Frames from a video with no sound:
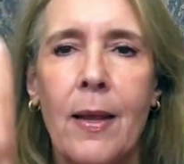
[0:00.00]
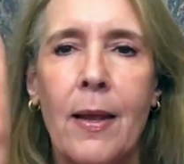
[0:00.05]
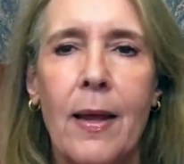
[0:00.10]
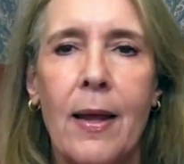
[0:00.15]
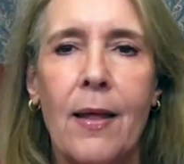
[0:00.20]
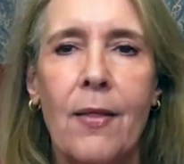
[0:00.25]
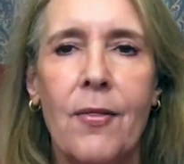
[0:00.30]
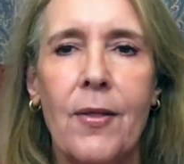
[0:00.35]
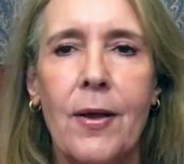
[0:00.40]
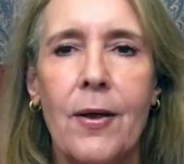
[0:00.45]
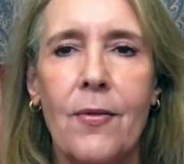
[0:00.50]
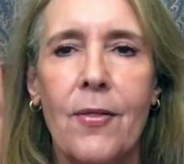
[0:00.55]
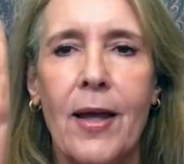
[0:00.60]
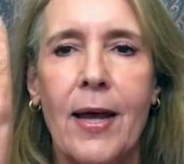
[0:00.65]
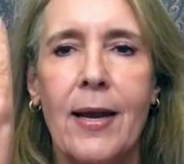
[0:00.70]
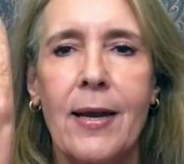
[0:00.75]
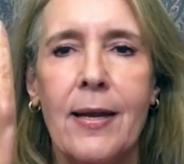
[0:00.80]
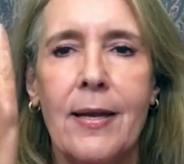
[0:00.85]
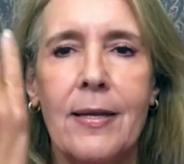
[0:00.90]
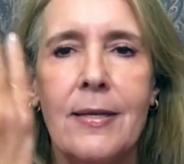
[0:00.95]
And there
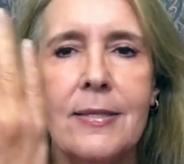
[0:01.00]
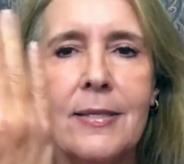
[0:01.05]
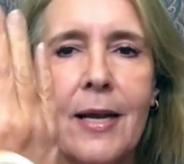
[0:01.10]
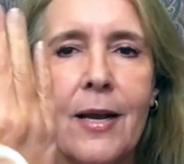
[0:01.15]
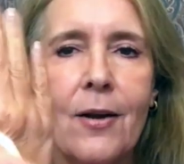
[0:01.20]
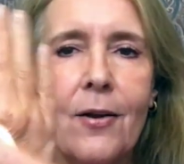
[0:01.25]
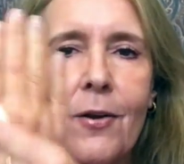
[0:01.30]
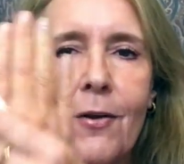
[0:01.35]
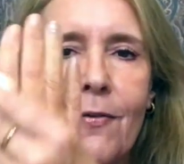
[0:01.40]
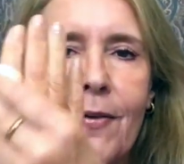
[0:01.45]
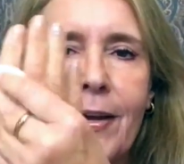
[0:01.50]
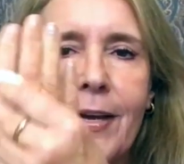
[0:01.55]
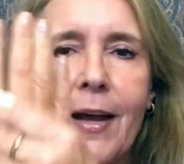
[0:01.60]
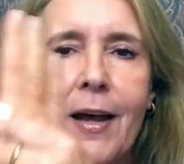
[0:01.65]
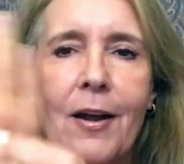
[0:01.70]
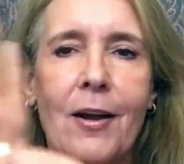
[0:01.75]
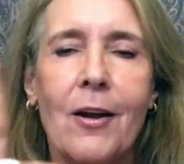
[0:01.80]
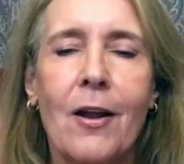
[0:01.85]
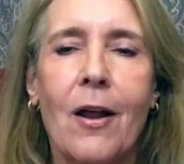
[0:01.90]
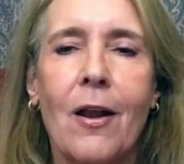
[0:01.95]
that is. I don't know if I
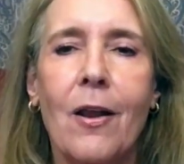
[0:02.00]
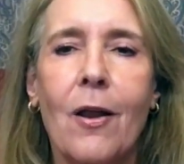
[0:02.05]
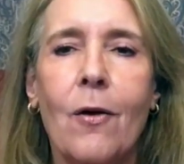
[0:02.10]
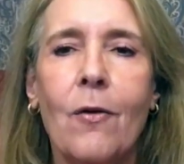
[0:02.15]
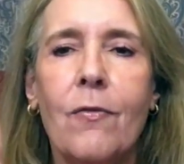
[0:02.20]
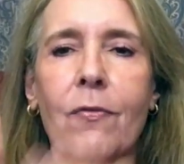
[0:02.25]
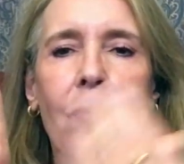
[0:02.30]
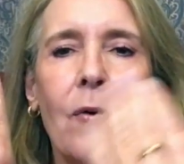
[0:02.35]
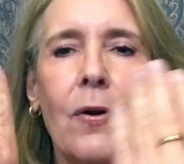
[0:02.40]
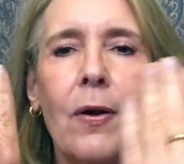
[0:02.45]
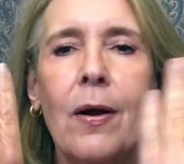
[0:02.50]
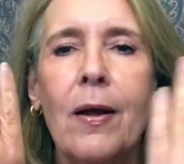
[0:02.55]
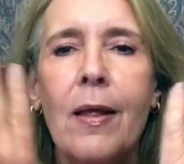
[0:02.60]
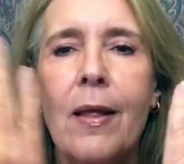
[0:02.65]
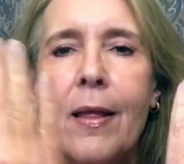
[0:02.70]
got it all over.